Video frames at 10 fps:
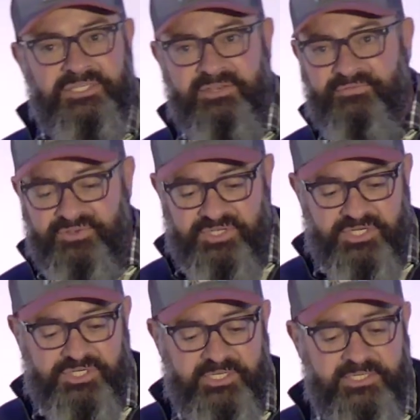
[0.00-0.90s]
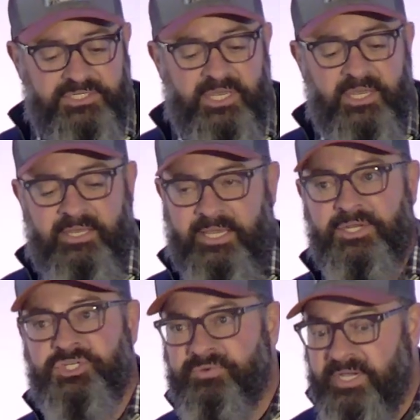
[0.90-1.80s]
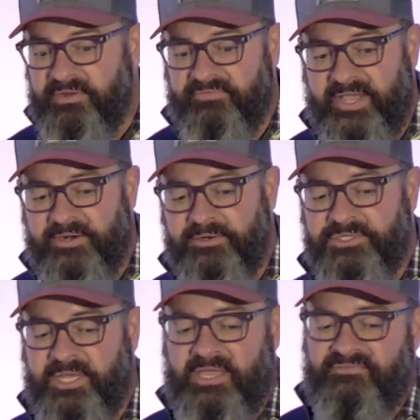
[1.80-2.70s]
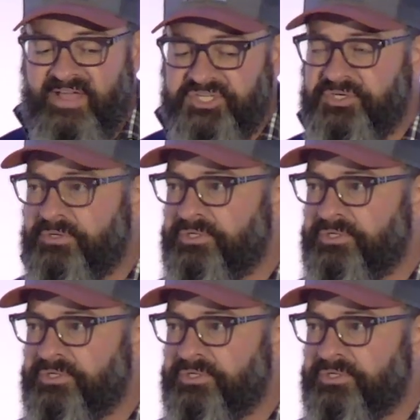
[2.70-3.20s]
physicians, industry innovators, investors,